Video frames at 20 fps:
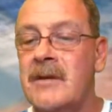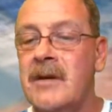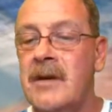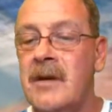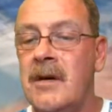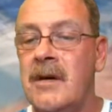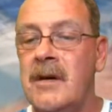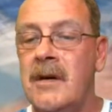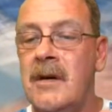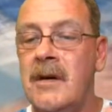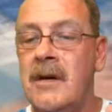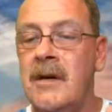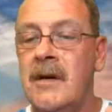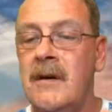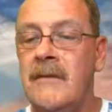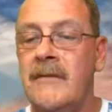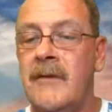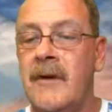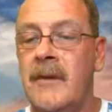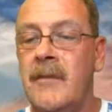
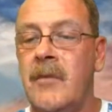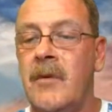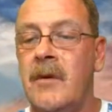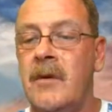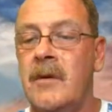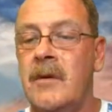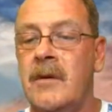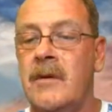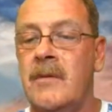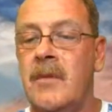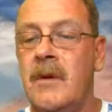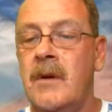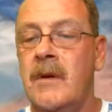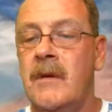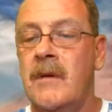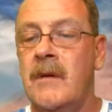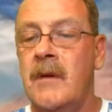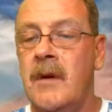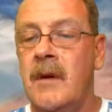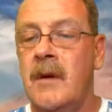Kentucky, February.
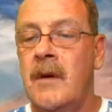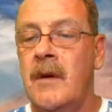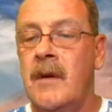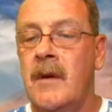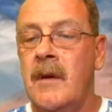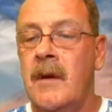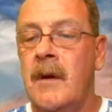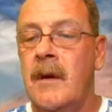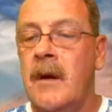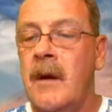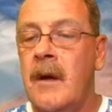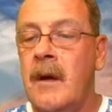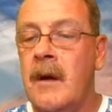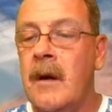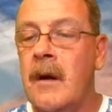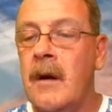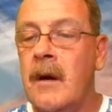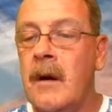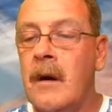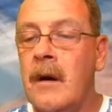
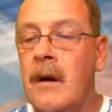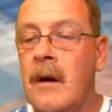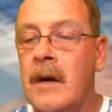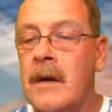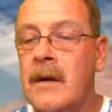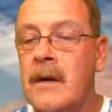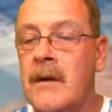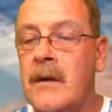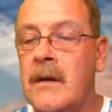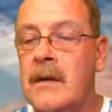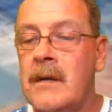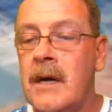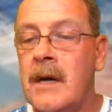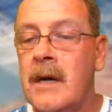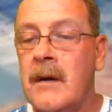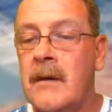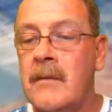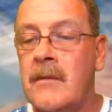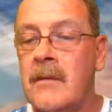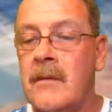Had a great
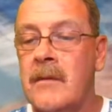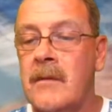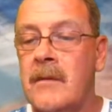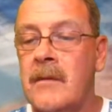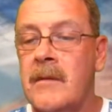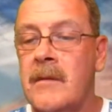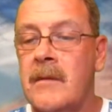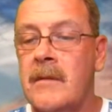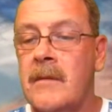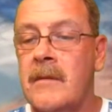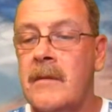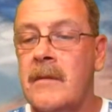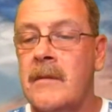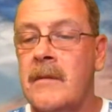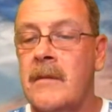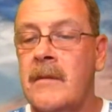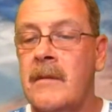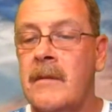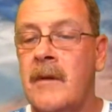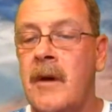time.
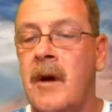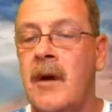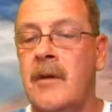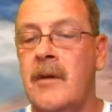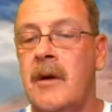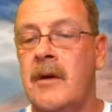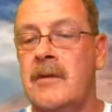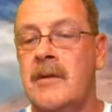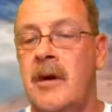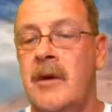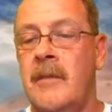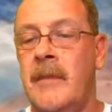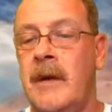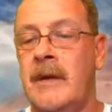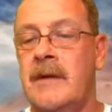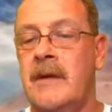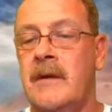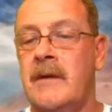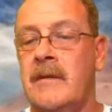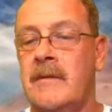Oh, y'all talking
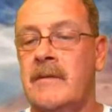about